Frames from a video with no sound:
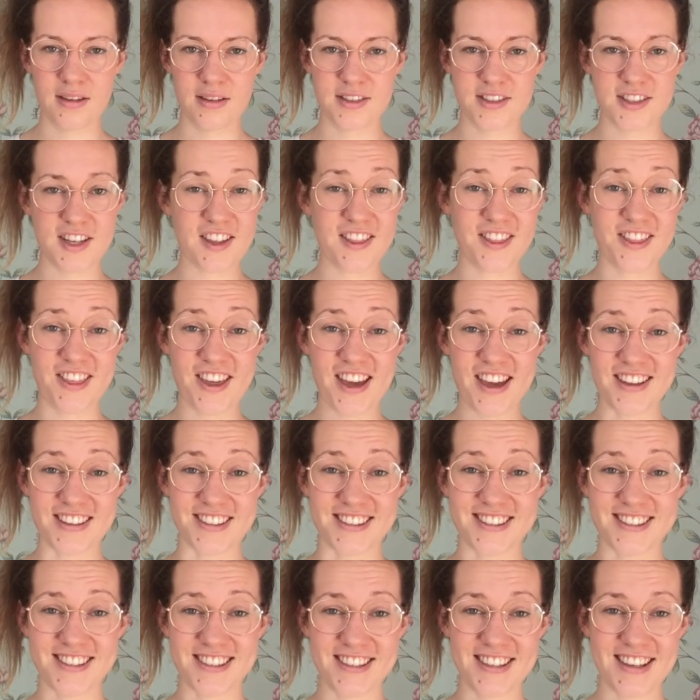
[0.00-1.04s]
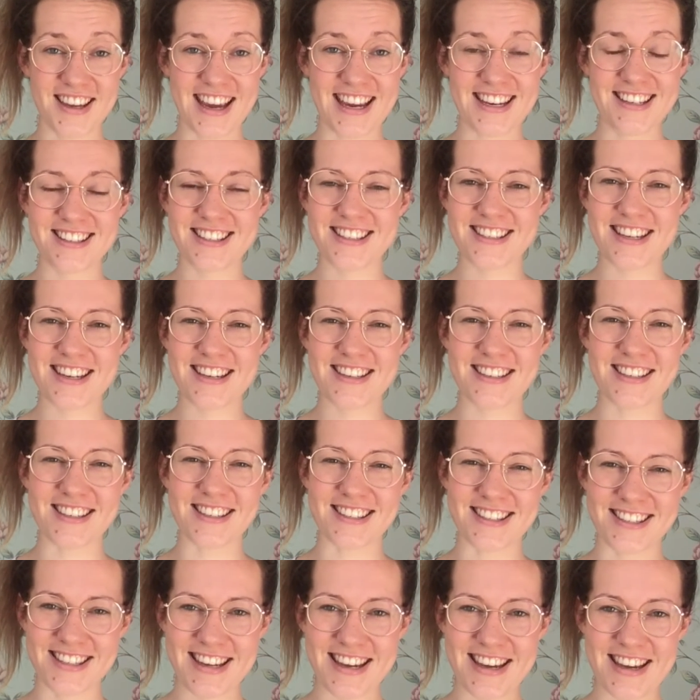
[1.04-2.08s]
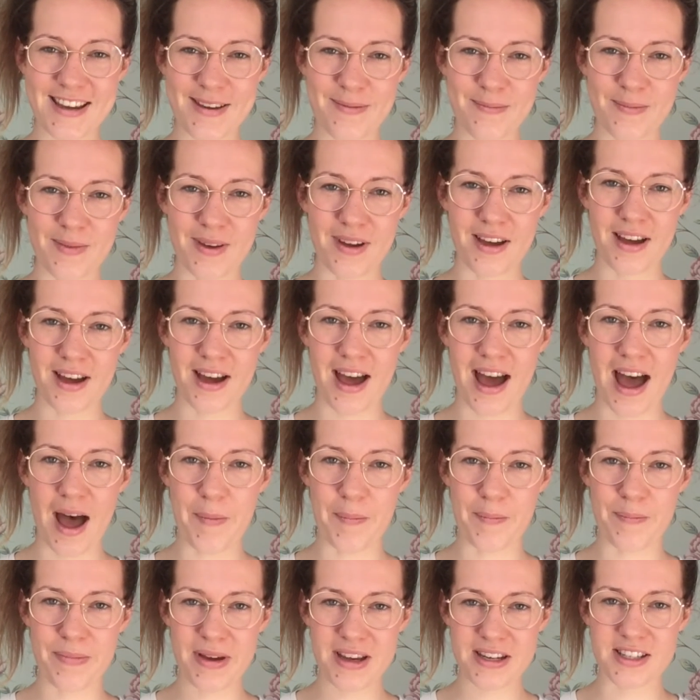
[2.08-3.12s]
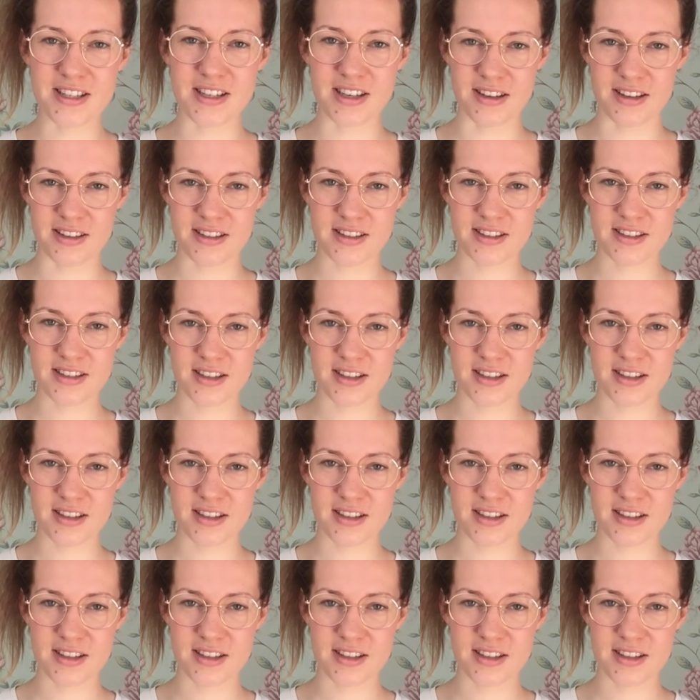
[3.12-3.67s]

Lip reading: Did this in Caesar seem ambitious?